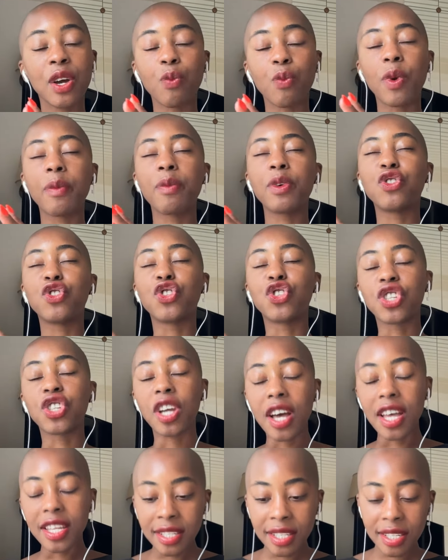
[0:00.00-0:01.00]
we were
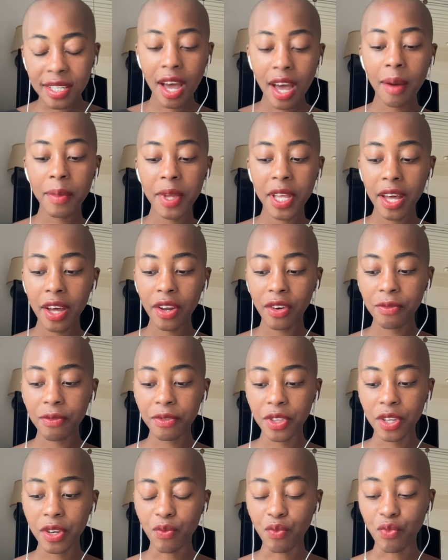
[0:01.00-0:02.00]
just coming out
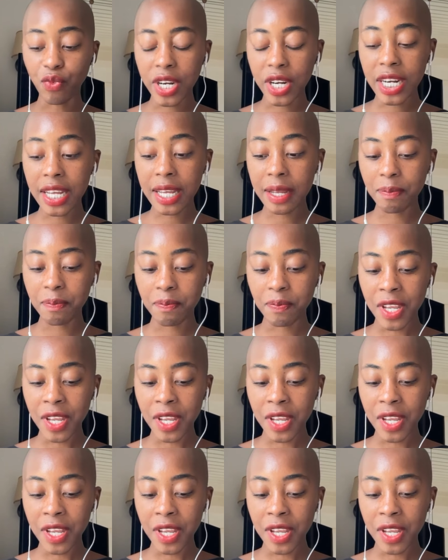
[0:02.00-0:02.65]
of the really...